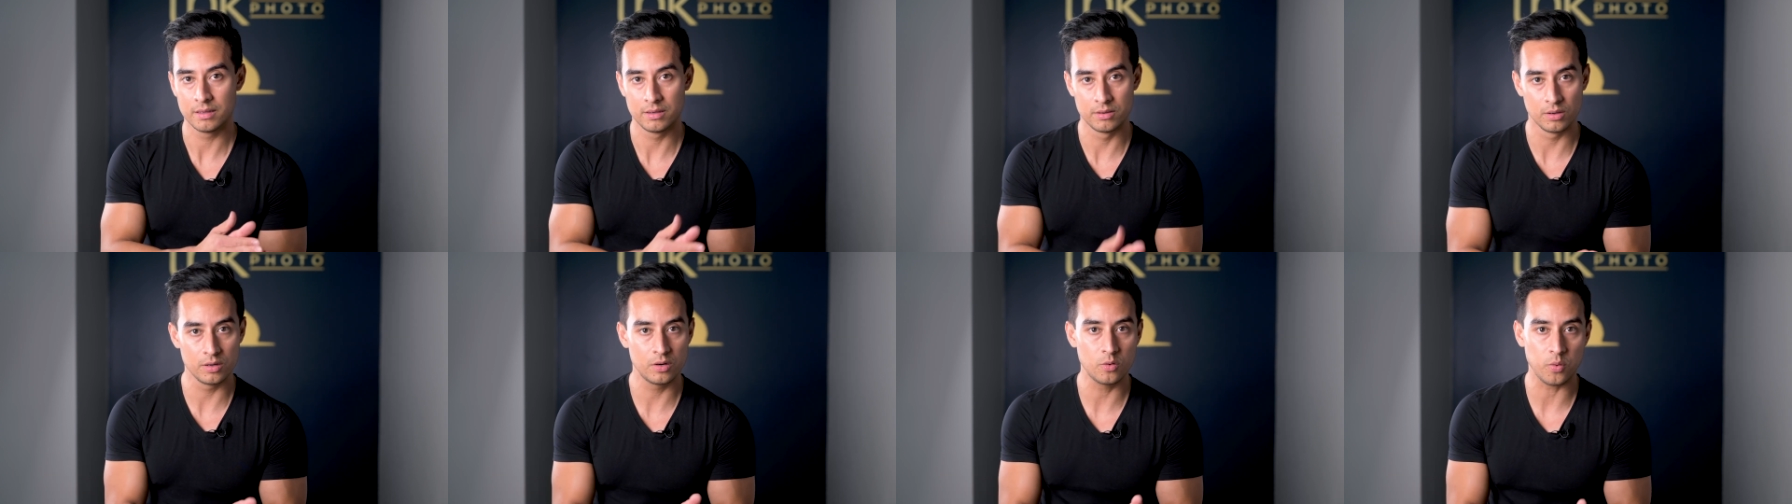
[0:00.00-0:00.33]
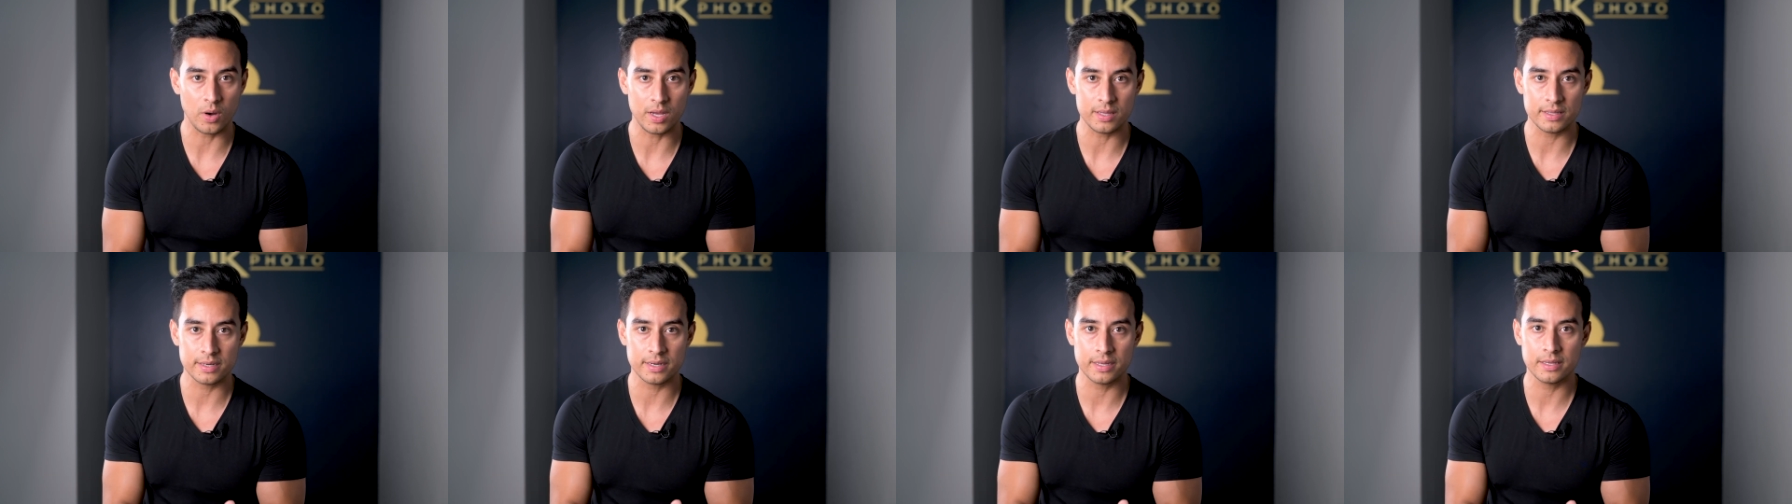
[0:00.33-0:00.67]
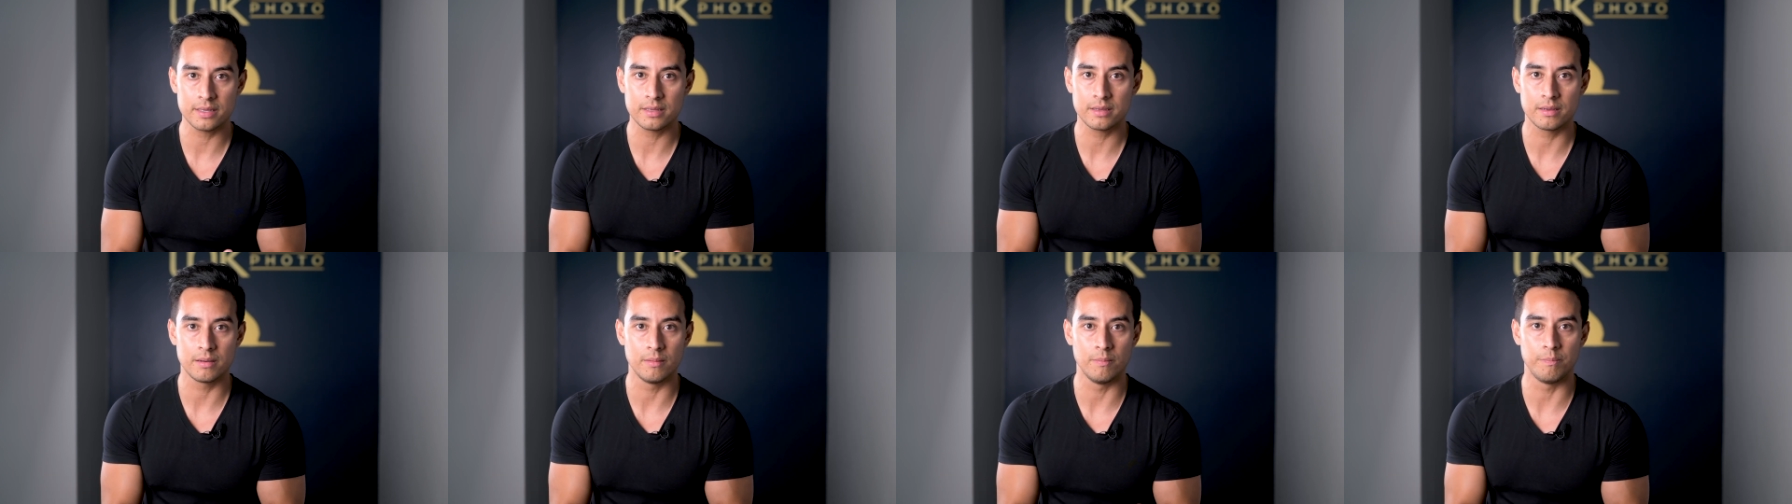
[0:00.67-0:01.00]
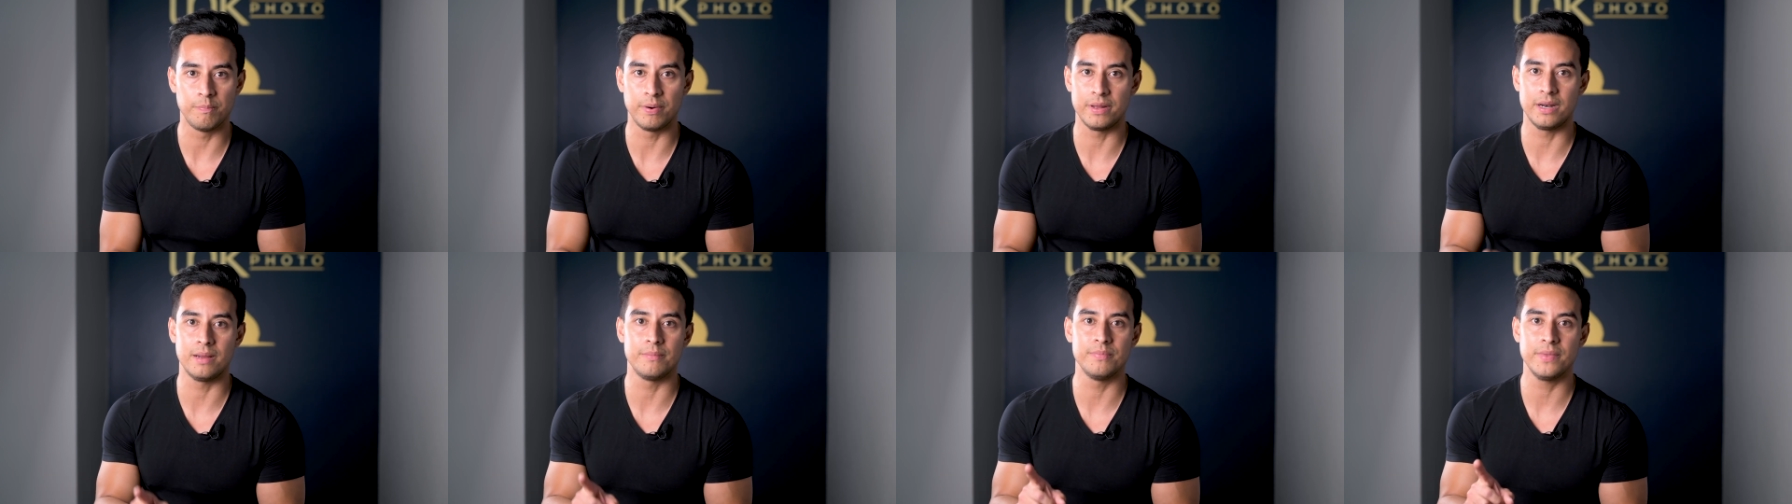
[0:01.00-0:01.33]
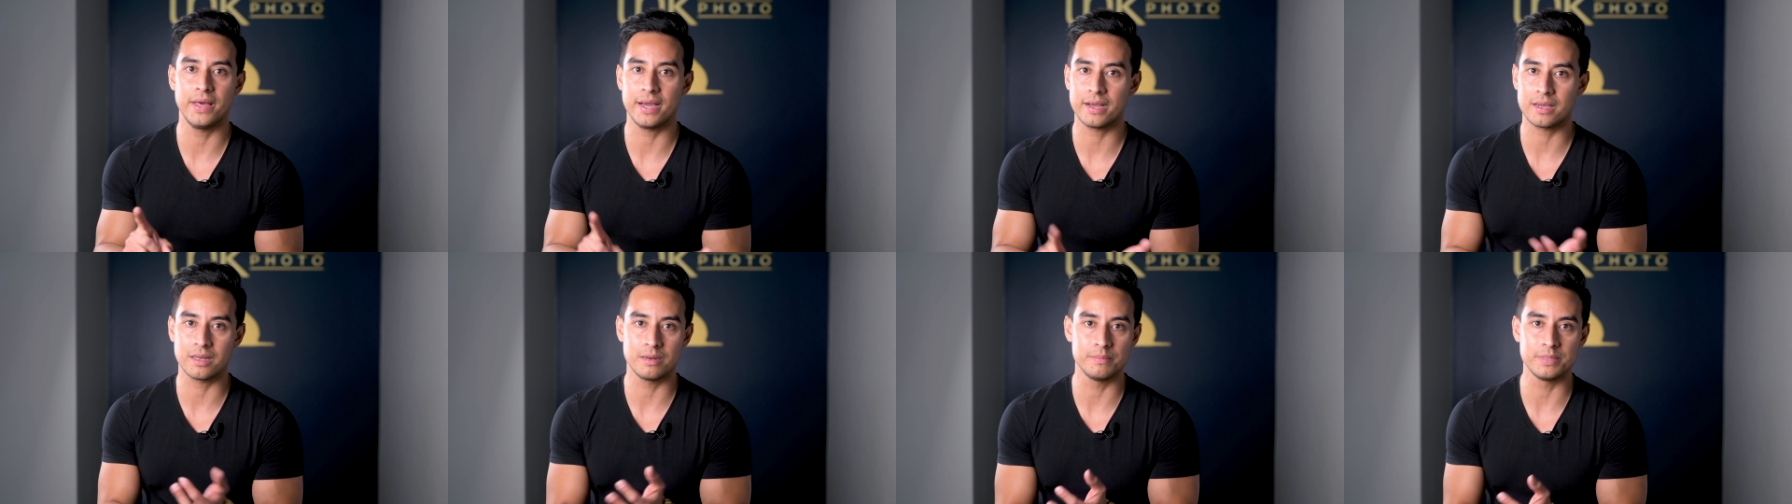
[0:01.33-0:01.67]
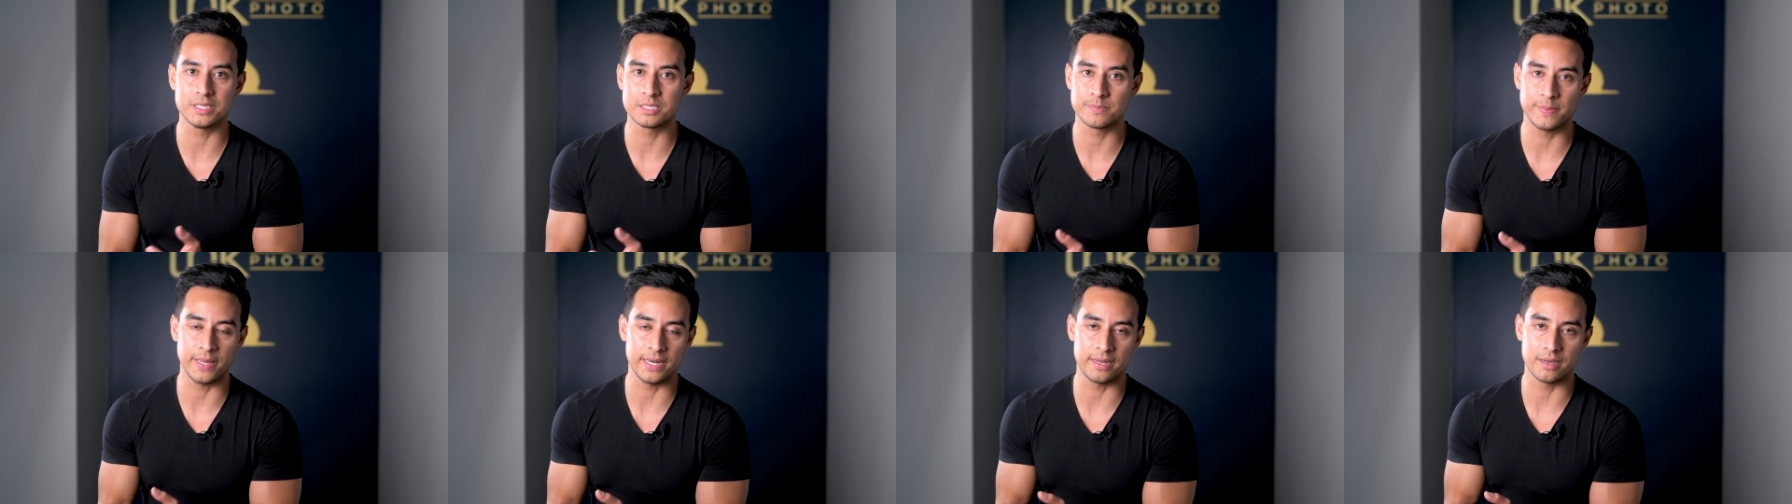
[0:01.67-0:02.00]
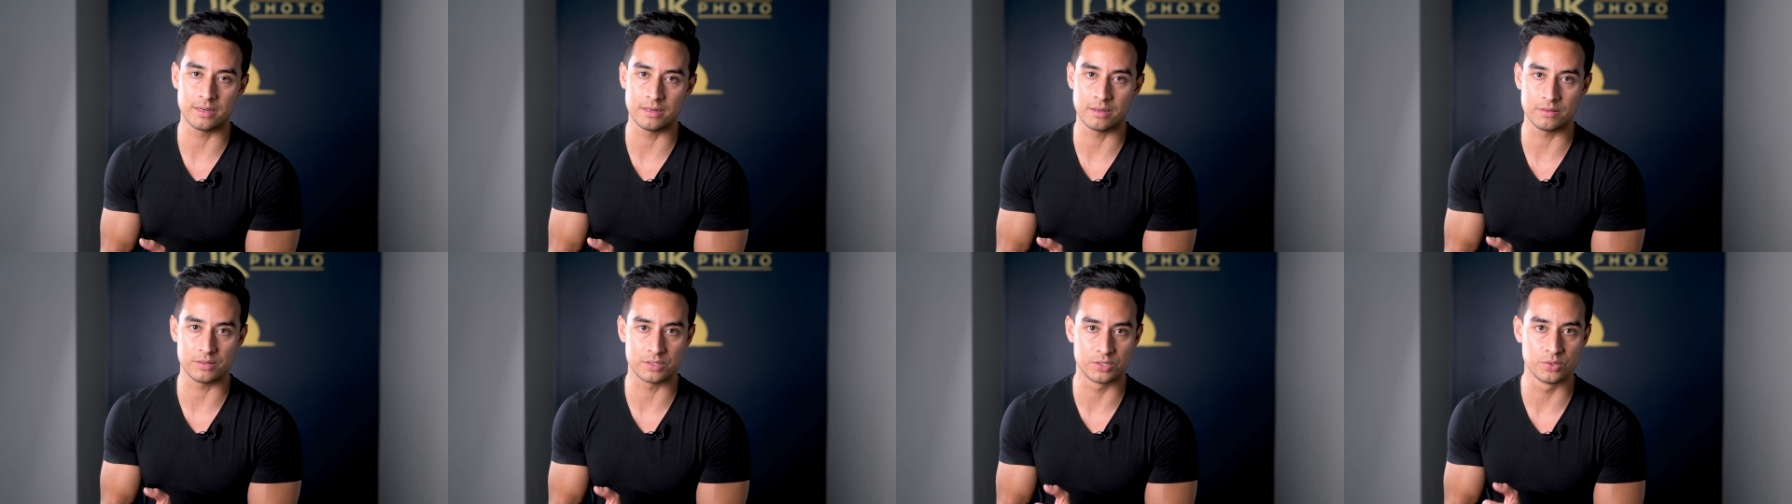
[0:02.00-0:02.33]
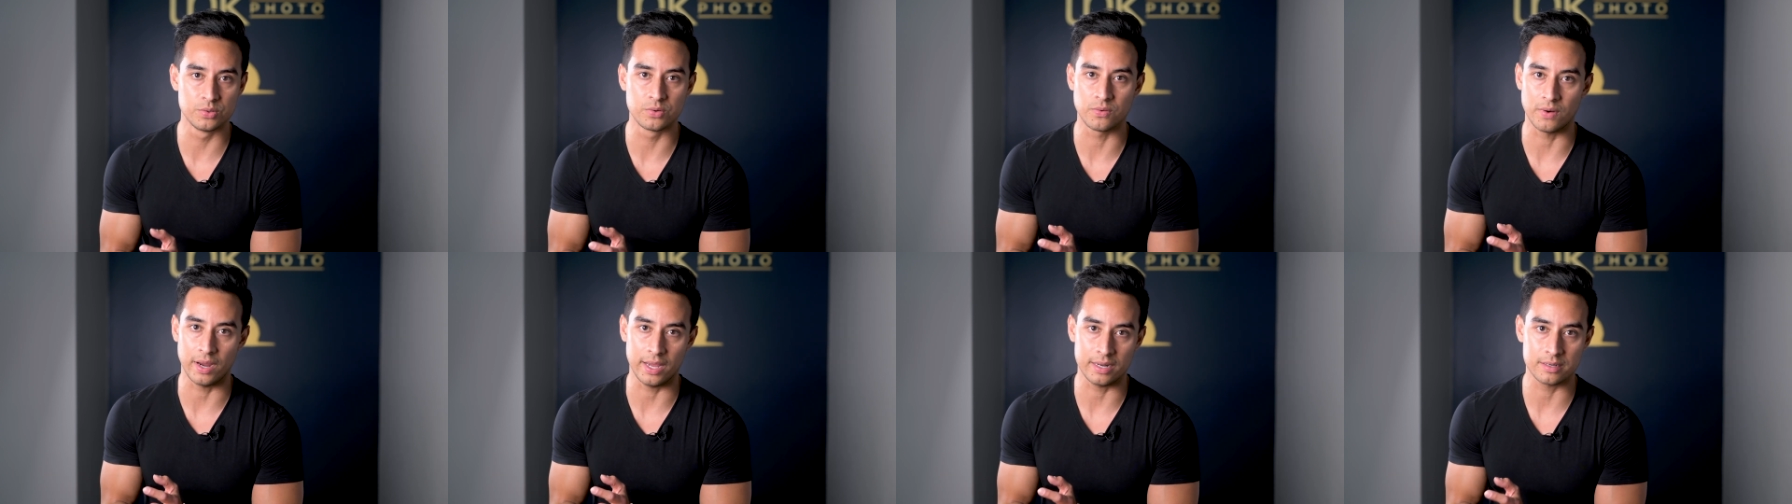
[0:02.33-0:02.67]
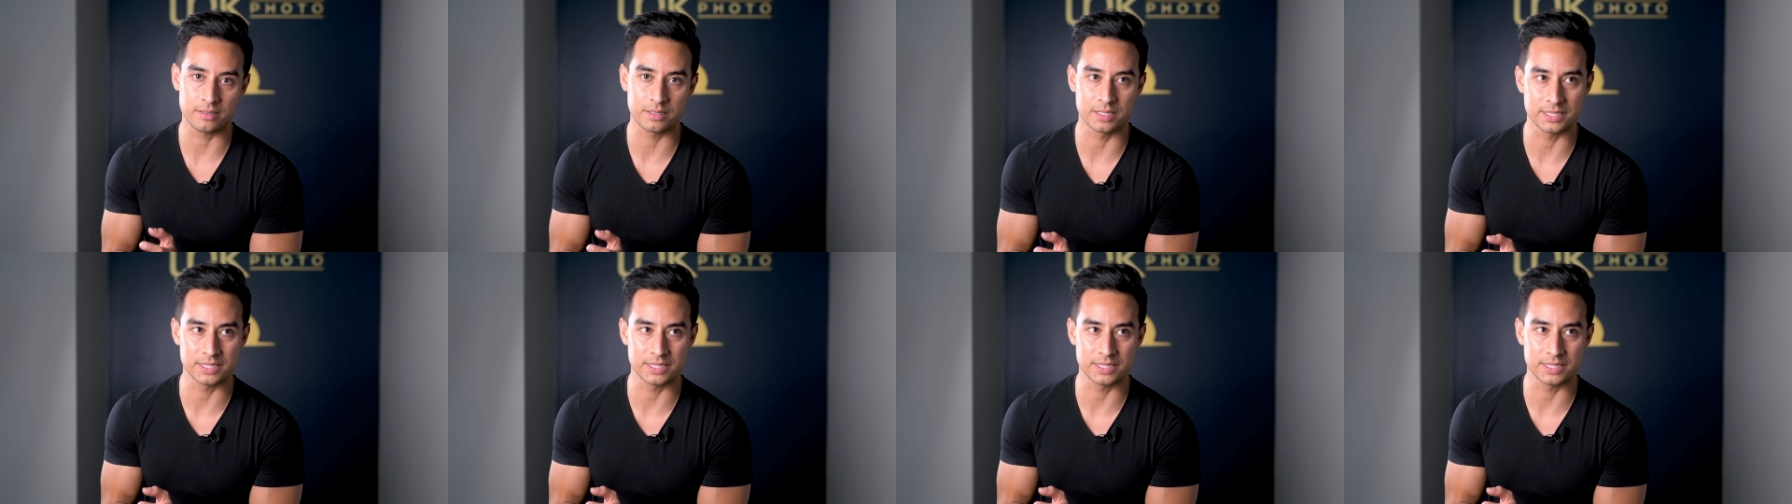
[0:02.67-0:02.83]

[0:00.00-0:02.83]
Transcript: good quality, but I'm not gonna be spending another two grand.